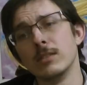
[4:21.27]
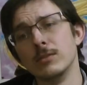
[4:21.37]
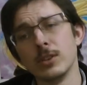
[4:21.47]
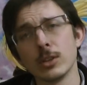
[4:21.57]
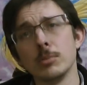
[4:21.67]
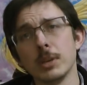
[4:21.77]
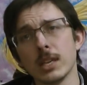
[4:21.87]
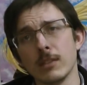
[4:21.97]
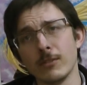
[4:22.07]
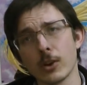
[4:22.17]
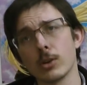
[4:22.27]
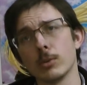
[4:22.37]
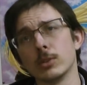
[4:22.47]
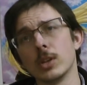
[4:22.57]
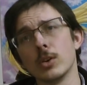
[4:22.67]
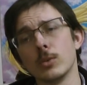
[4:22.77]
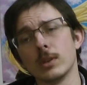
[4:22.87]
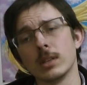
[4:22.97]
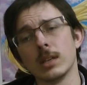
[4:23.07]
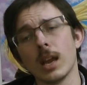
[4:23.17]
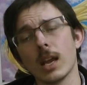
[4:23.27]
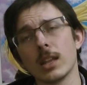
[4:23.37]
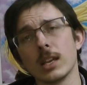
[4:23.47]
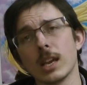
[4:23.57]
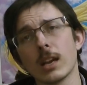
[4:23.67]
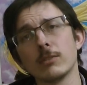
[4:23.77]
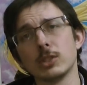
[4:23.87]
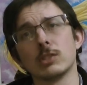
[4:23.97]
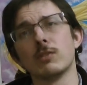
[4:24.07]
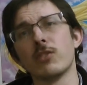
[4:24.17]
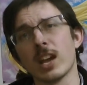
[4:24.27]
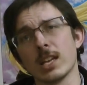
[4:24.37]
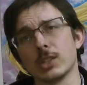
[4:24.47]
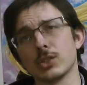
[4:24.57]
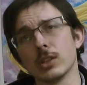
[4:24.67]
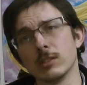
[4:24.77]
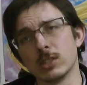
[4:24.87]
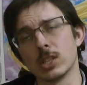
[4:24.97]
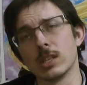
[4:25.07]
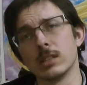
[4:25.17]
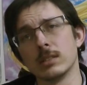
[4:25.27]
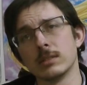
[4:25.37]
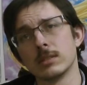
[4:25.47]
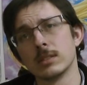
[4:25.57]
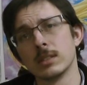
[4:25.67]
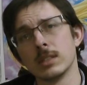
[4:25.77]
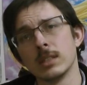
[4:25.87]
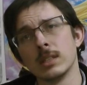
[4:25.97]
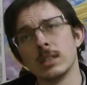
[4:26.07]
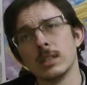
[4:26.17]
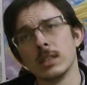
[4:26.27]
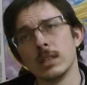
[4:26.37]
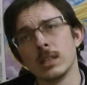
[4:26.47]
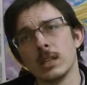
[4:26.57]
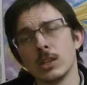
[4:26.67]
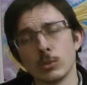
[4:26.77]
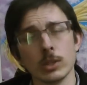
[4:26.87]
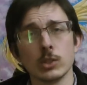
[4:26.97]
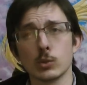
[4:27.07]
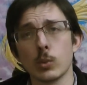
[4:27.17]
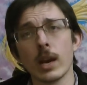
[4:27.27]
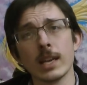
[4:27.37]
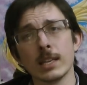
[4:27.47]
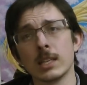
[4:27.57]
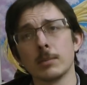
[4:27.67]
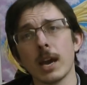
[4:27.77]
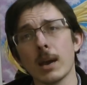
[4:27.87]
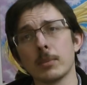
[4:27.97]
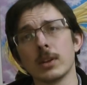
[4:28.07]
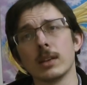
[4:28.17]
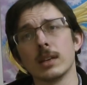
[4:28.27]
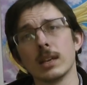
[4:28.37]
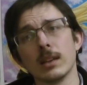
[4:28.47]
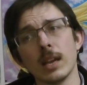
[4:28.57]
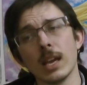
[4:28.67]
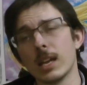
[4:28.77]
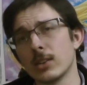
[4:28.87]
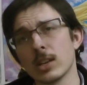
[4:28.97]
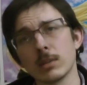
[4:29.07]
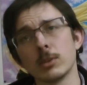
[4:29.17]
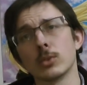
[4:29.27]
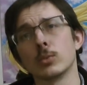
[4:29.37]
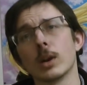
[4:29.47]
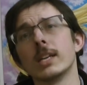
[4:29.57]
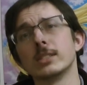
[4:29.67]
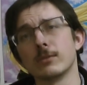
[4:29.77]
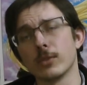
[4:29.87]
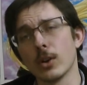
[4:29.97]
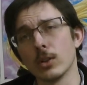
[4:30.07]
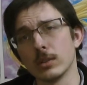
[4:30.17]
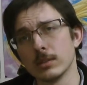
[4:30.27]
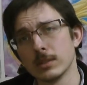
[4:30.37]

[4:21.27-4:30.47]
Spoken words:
very big, very well known, and then kind of just vanished all of a sudden. The reasons why it ended up happening, and talking about the rise and fall.